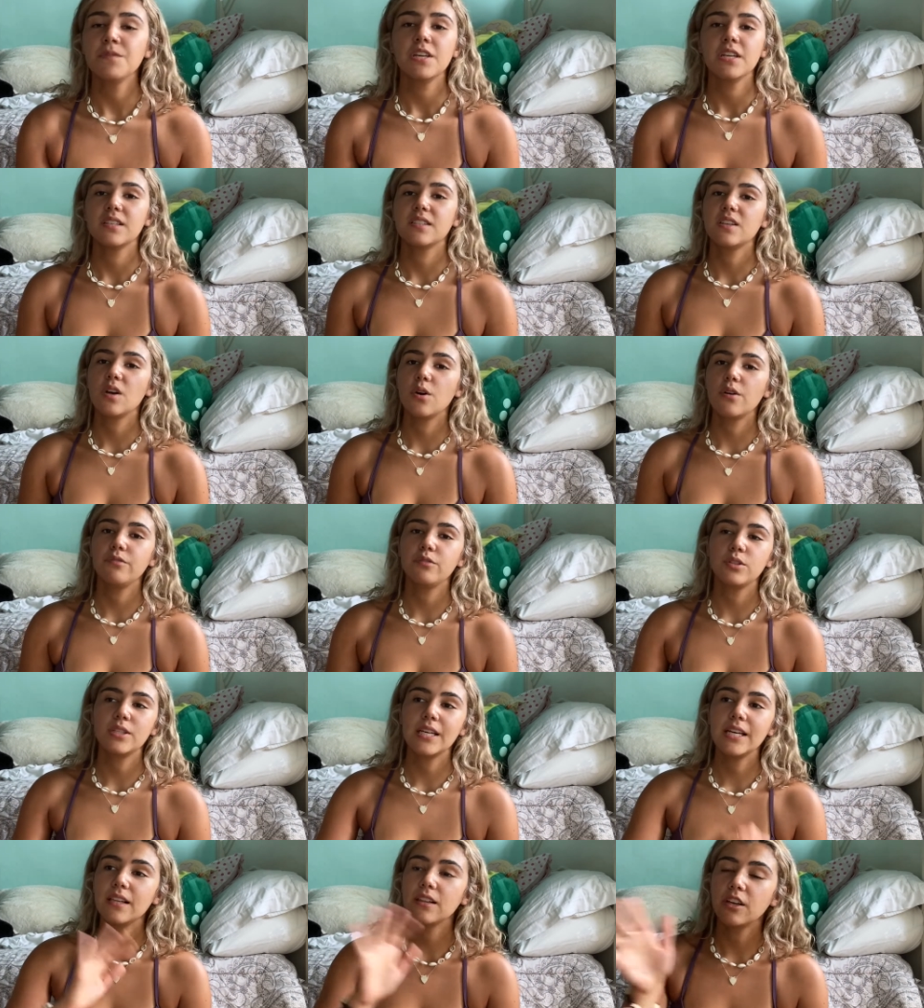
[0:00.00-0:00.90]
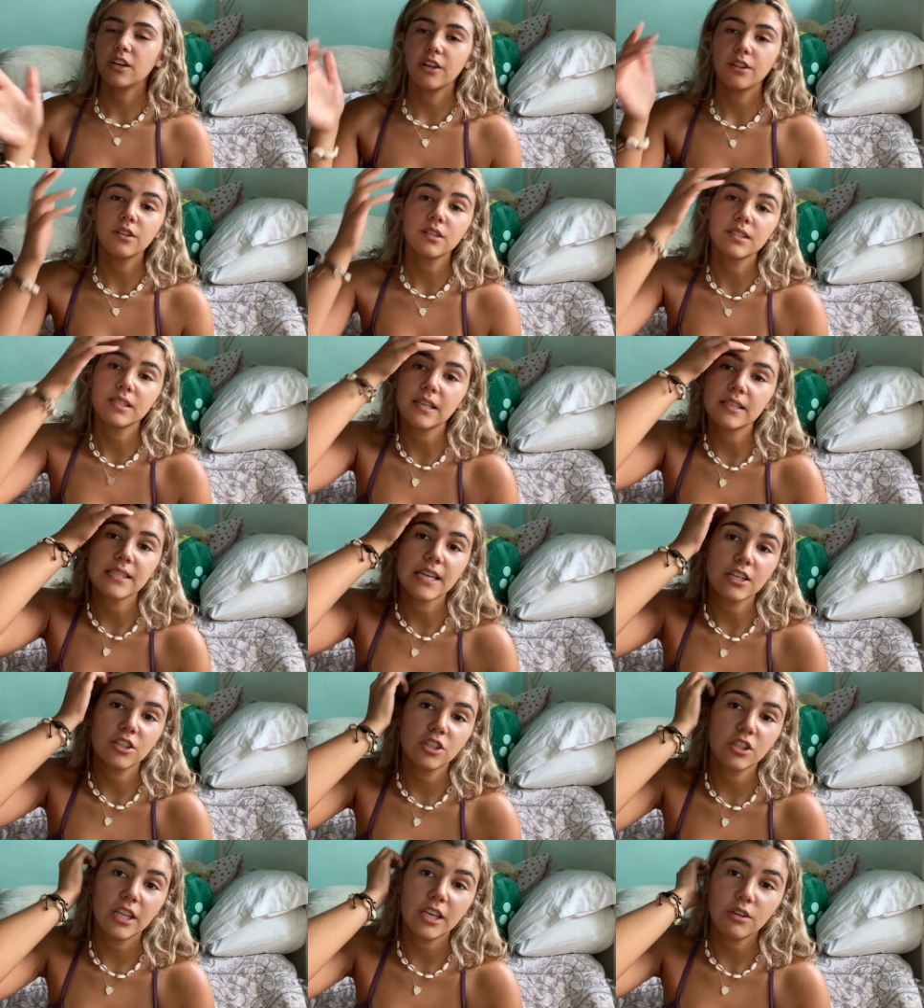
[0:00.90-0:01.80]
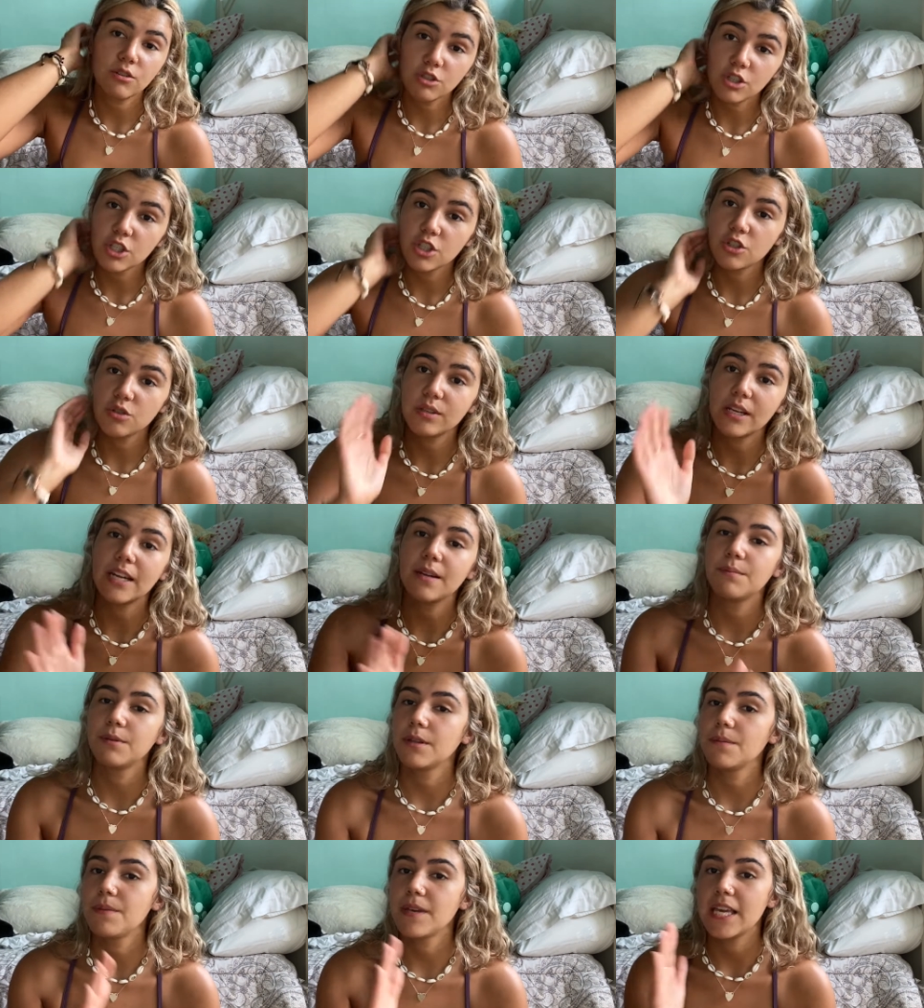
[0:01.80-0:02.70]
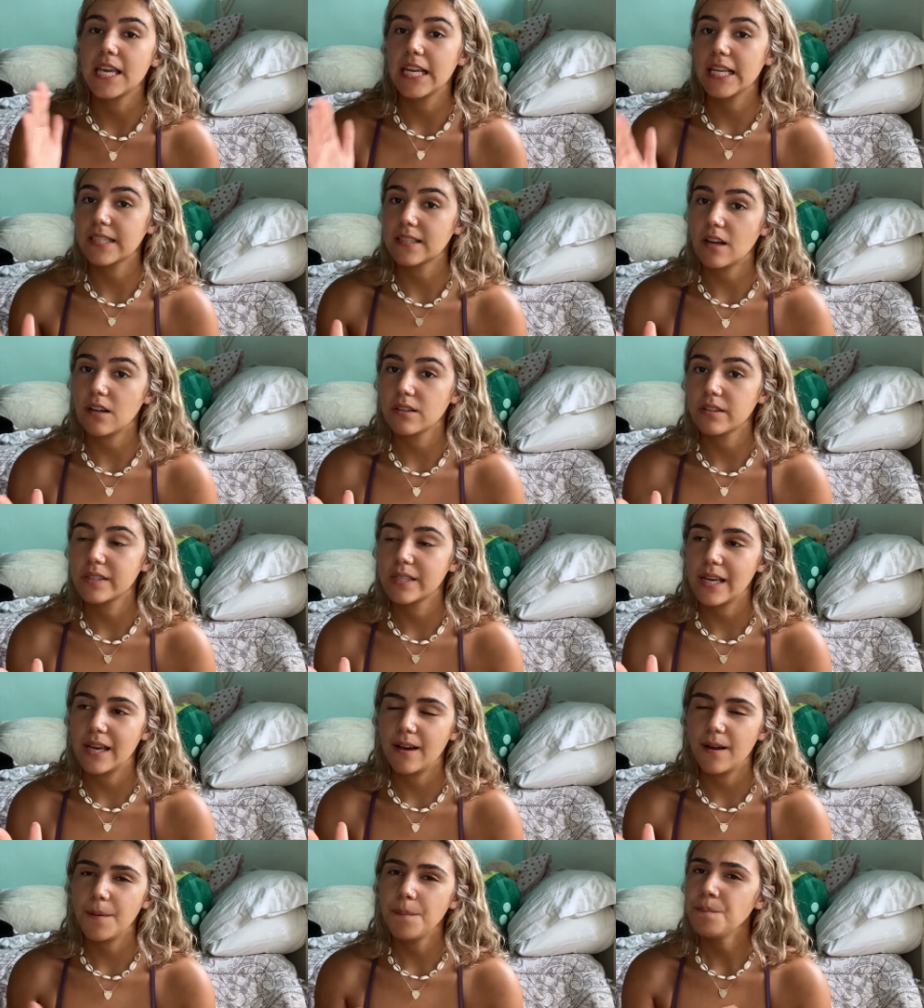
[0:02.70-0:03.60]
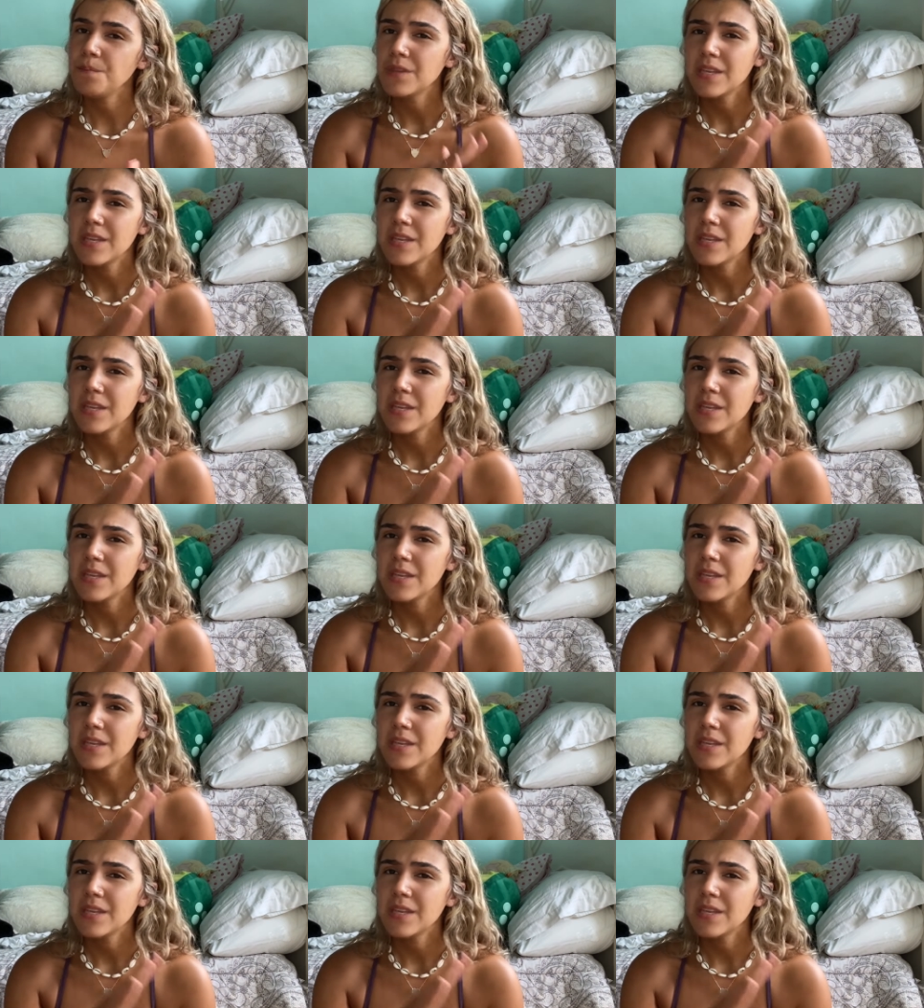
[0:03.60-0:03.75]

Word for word: So if you take a look on their sale section, they usually do tend to put the bikinis on sale,